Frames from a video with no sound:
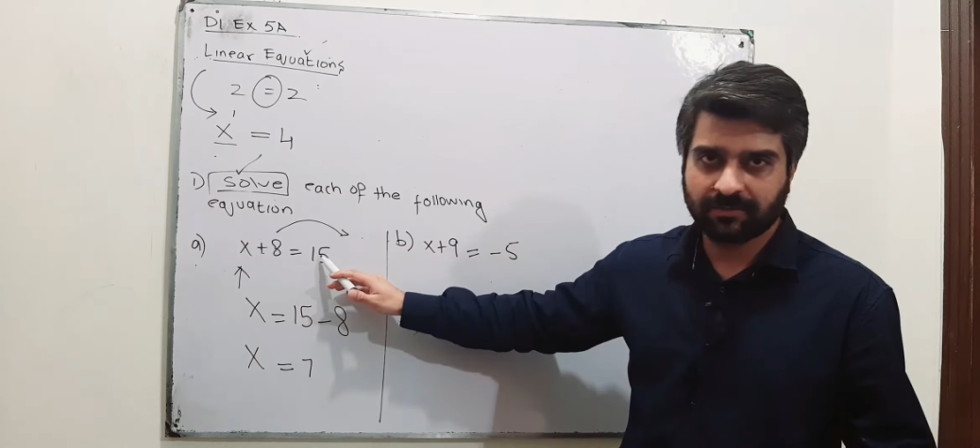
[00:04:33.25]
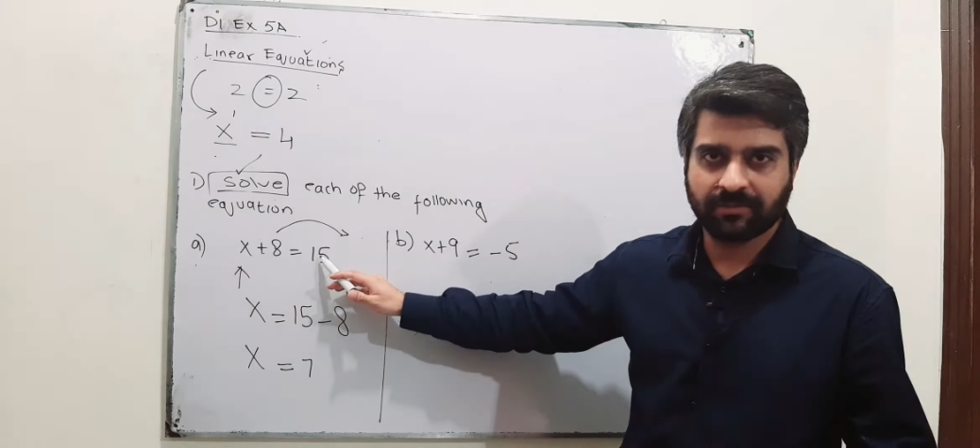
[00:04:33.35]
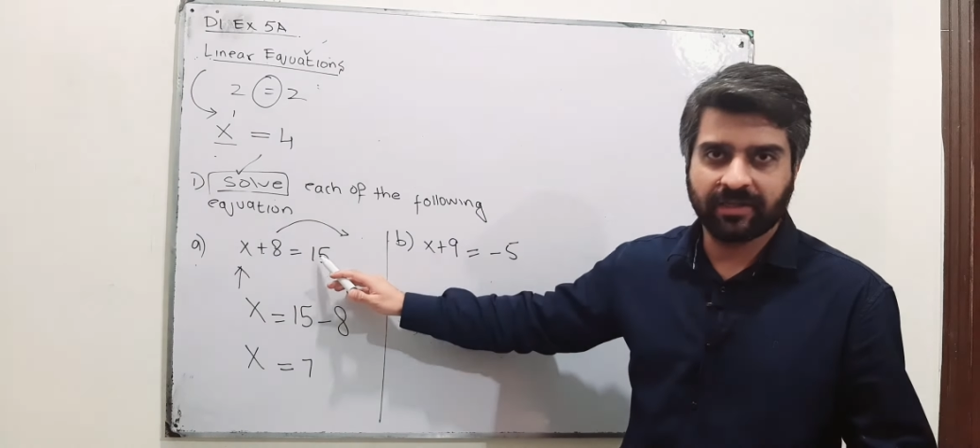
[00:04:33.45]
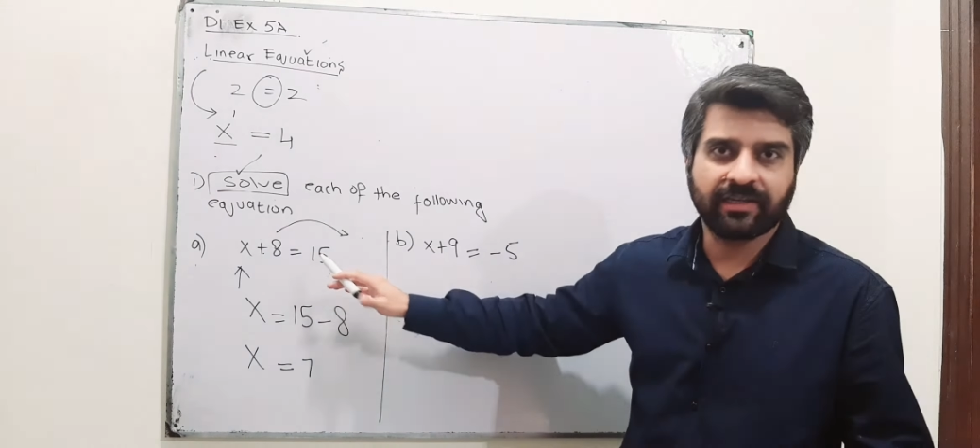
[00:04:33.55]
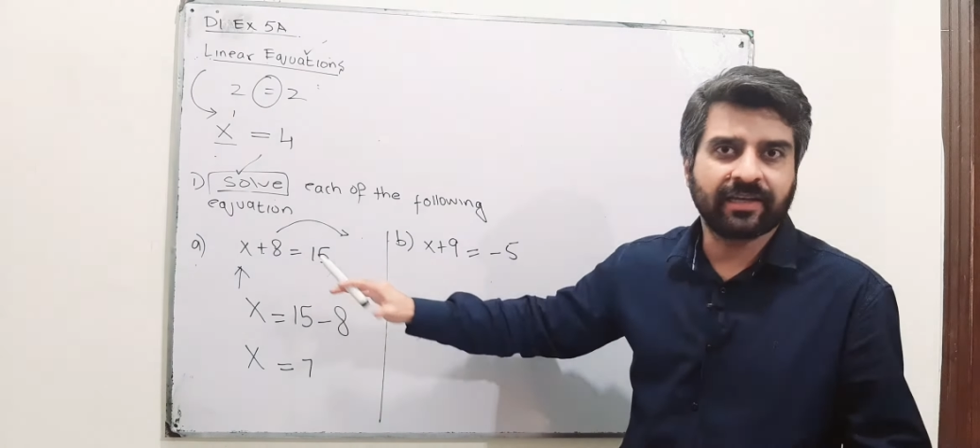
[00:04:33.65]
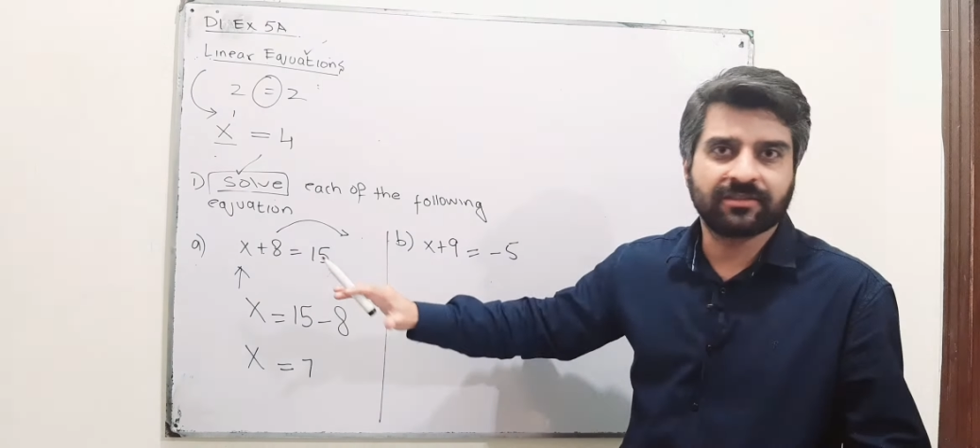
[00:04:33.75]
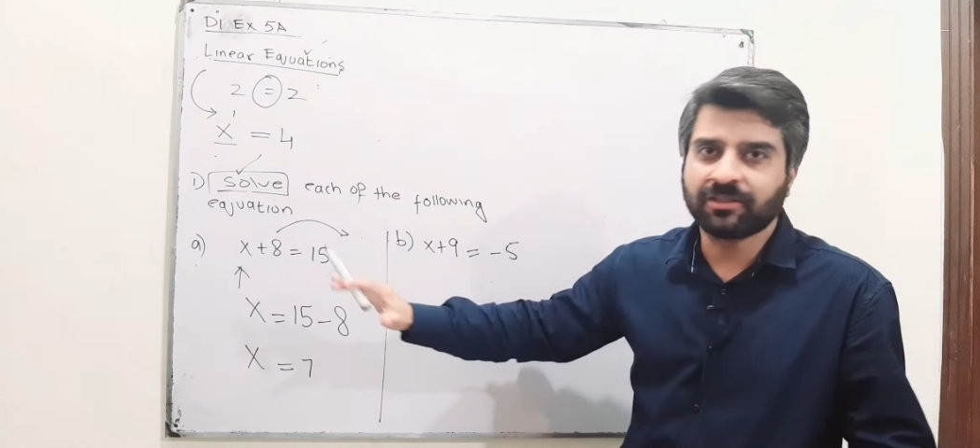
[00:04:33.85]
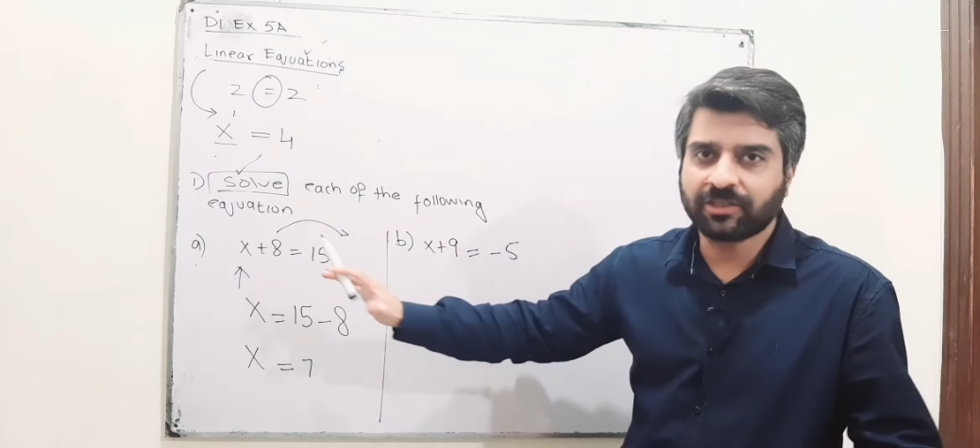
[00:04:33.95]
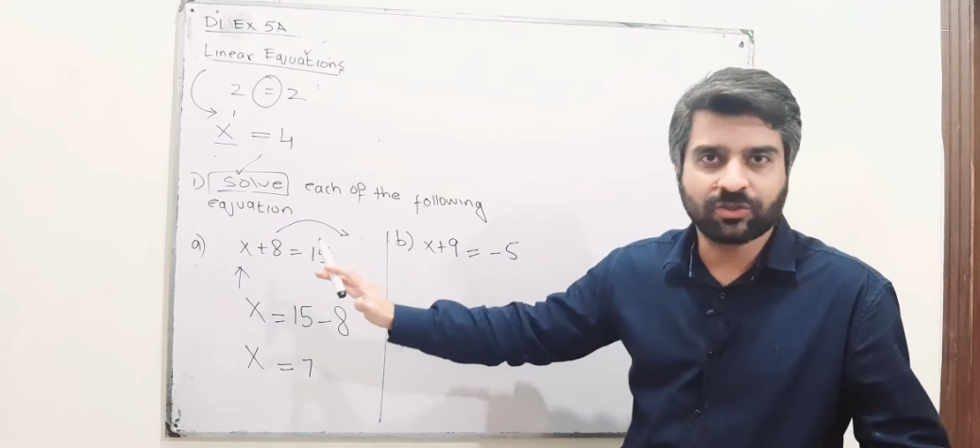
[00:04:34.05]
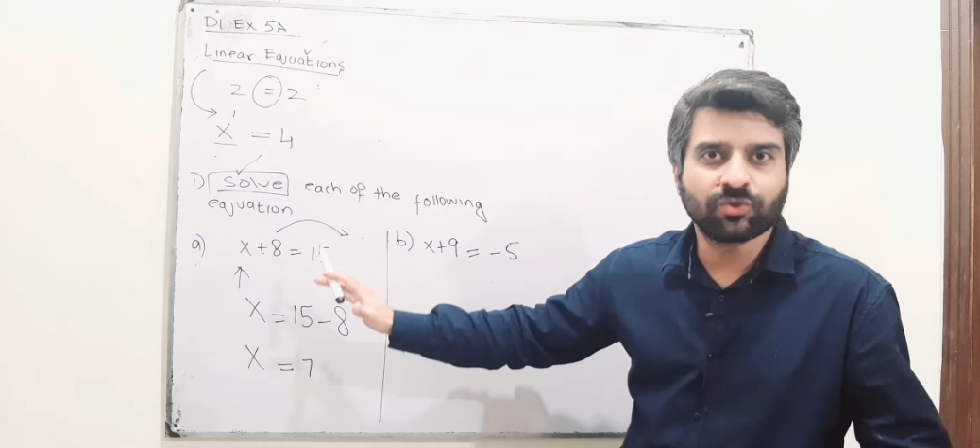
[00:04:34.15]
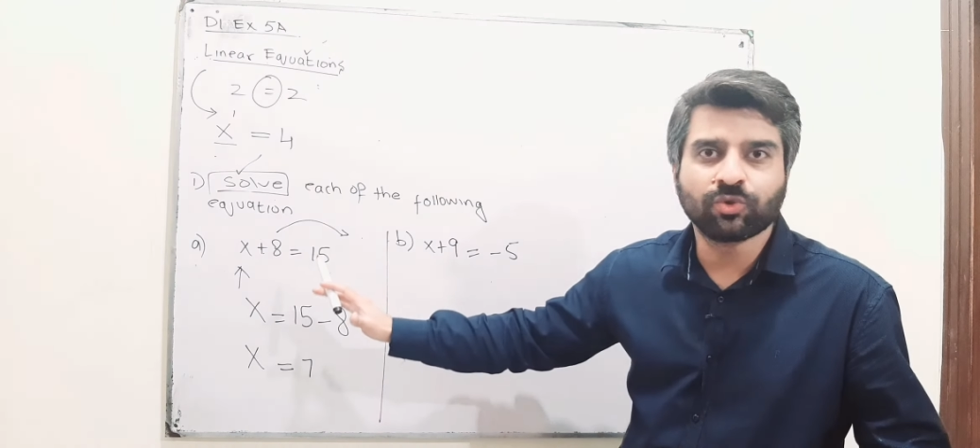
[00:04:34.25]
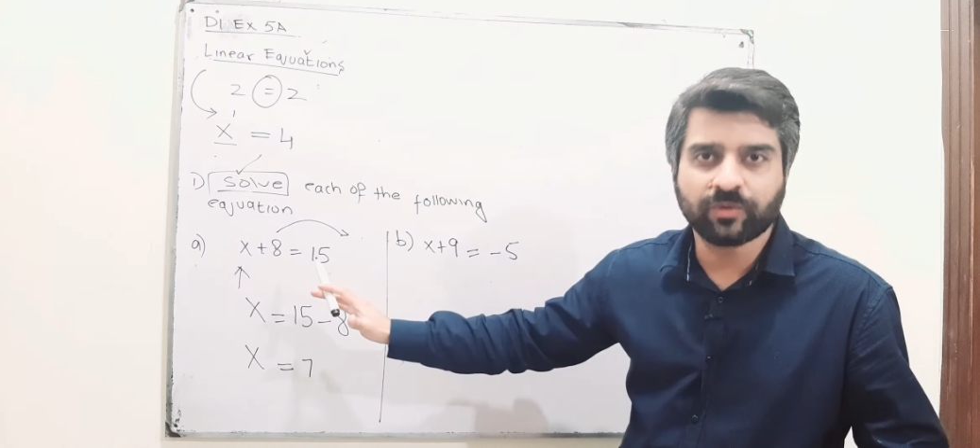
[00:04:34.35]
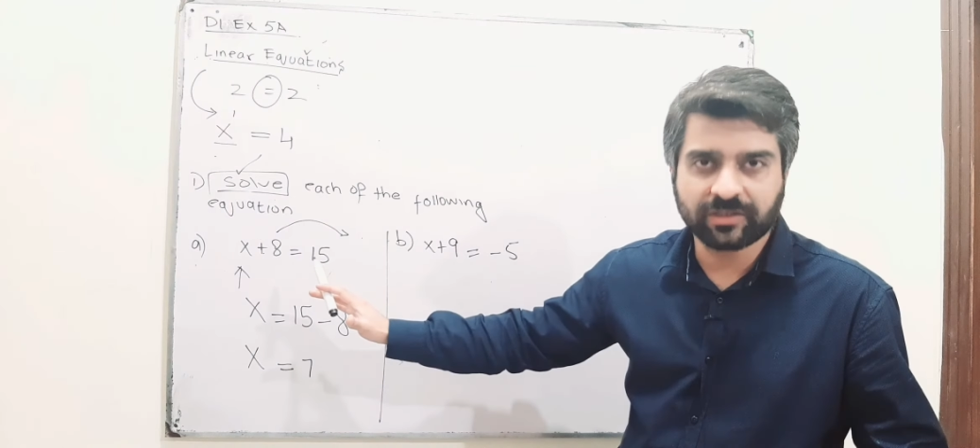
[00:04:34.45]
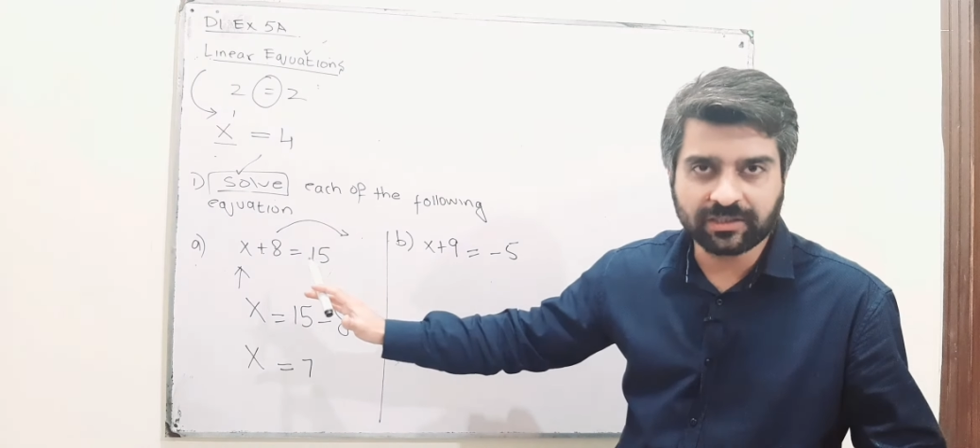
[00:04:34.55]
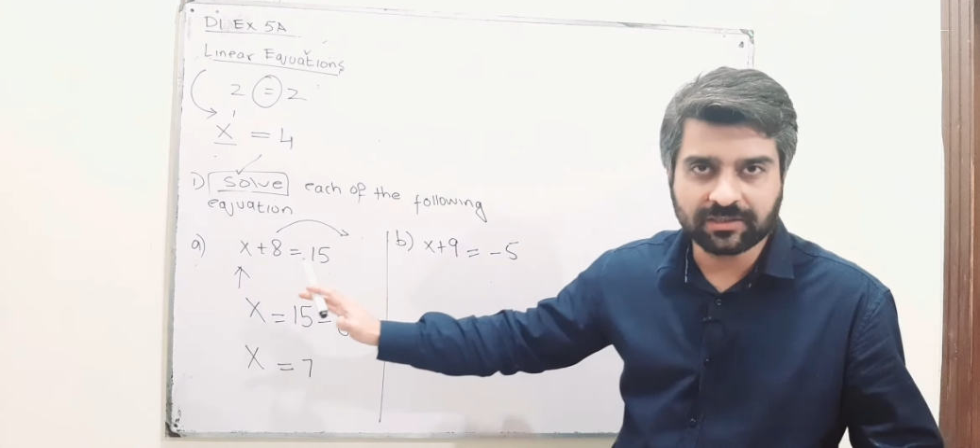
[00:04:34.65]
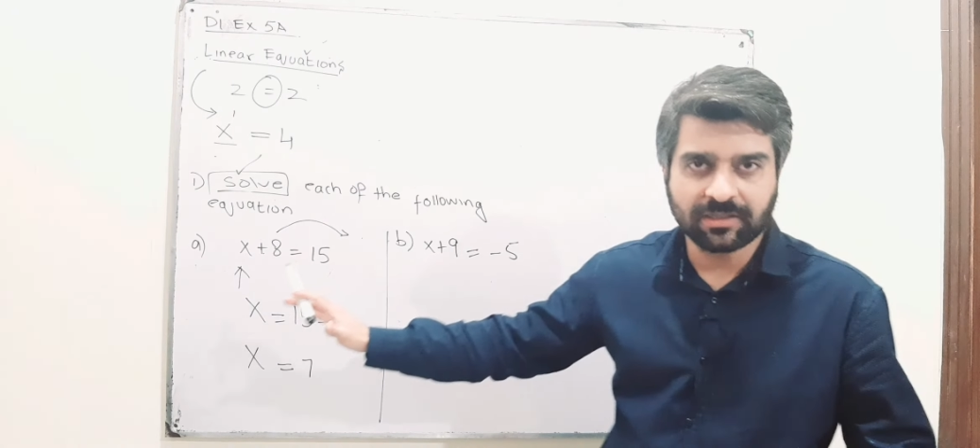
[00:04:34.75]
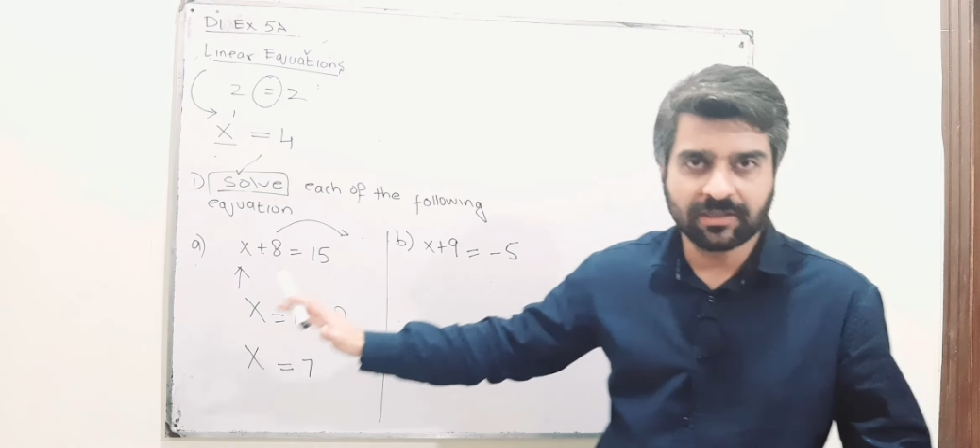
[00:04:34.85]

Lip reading: it has nothing to do with this.